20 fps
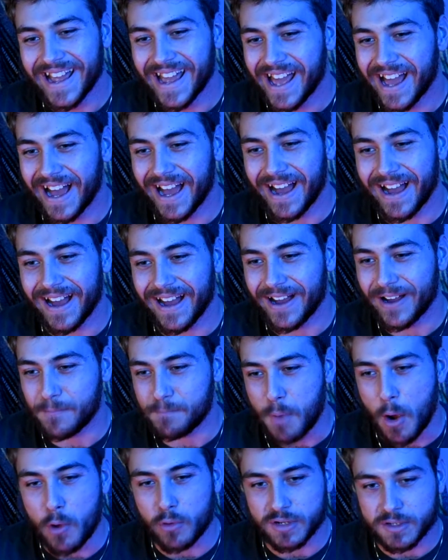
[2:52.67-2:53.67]

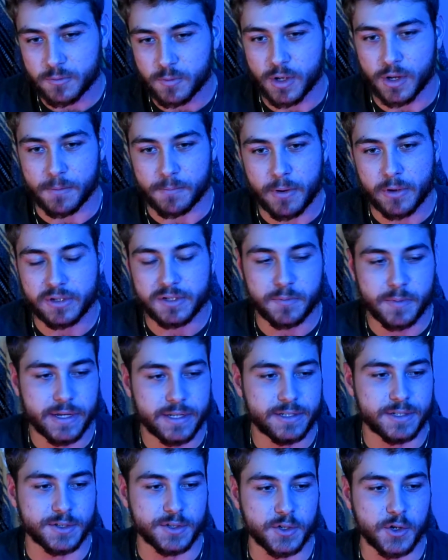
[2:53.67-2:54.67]

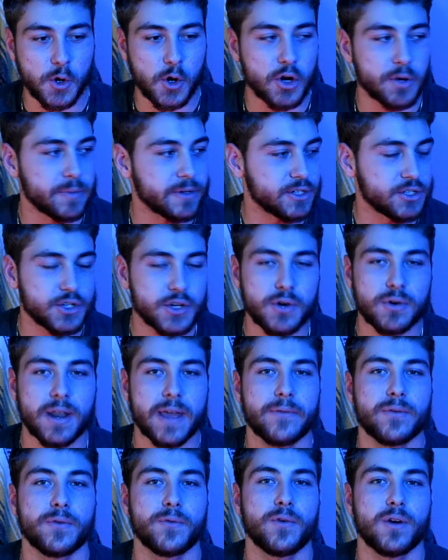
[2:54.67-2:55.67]
Postmates is garbage. Don't
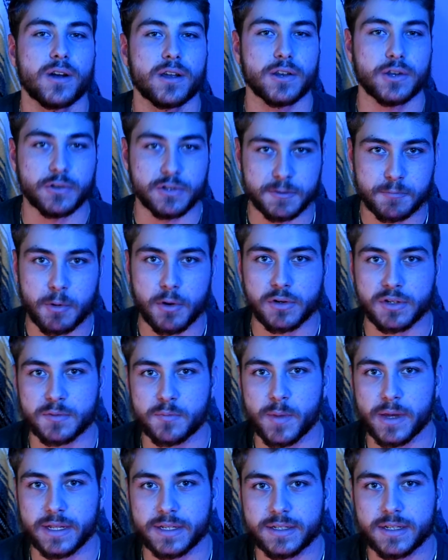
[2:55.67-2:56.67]
ever fucking use
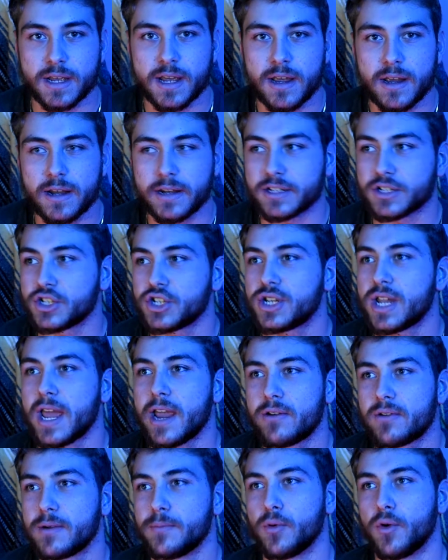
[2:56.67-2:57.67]
Postmates. It is
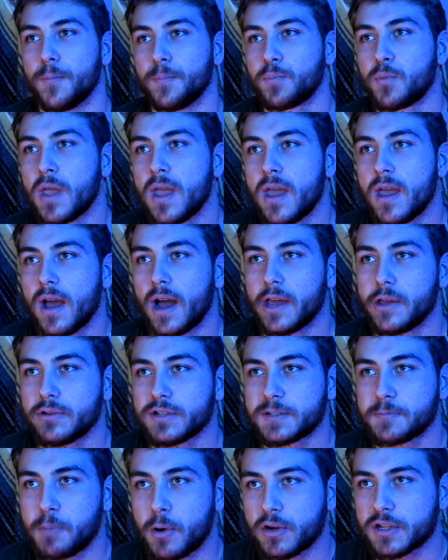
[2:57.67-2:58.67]
terrible. I
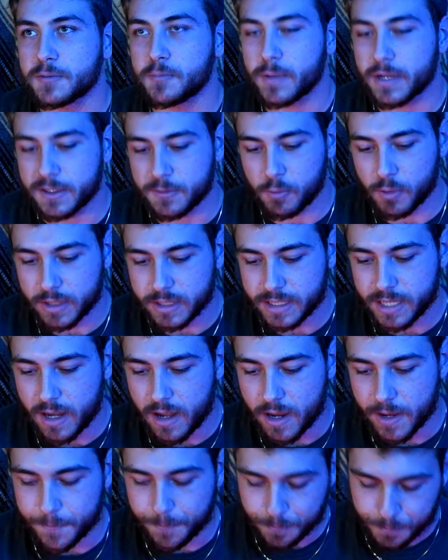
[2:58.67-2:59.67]
used Postmates one
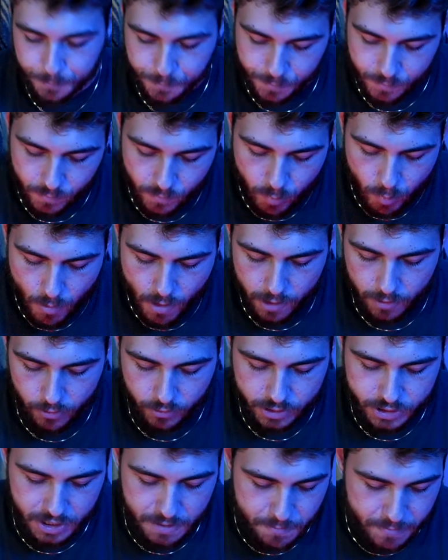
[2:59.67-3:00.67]
time. I
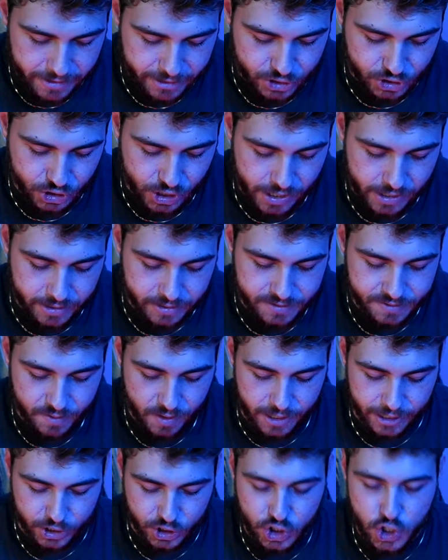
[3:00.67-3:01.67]
looked, a McChicken is
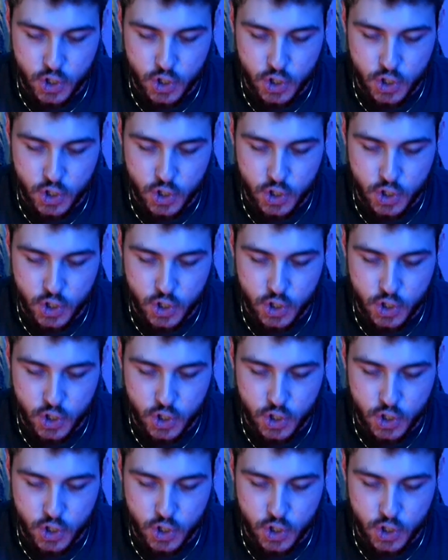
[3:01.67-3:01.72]
like